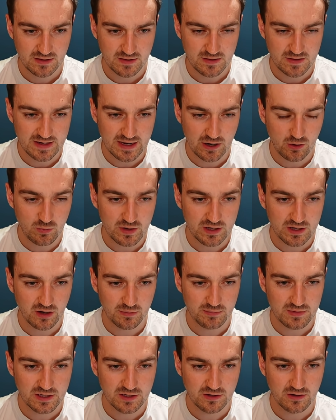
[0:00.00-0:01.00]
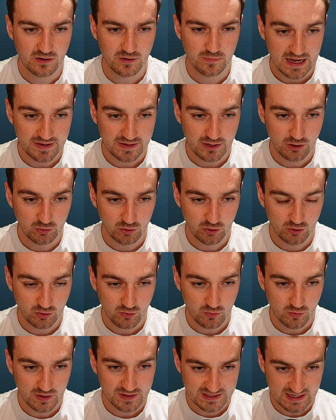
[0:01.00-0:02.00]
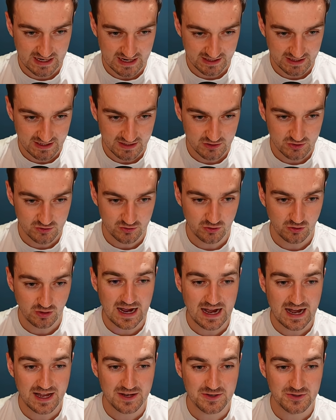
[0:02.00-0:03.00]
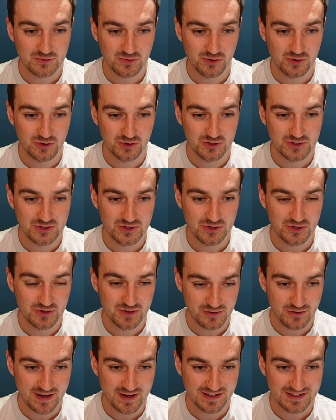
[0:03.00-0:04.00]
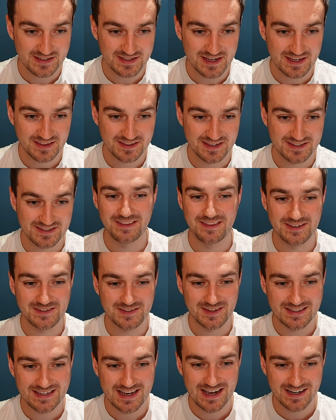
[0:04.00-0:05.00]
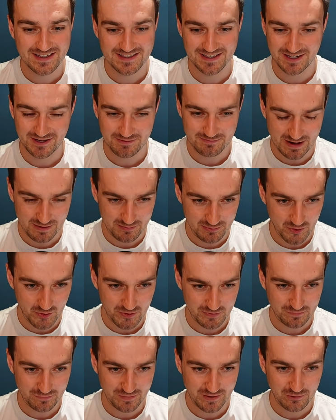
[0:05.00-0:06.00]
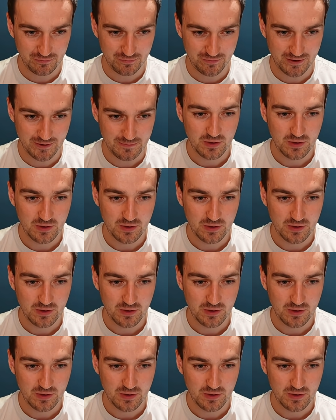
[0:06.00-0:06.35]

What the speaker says: now we come here, and now look, we're attacking his rook, and we're also threatening to take this a tactic. My opponent fell for it.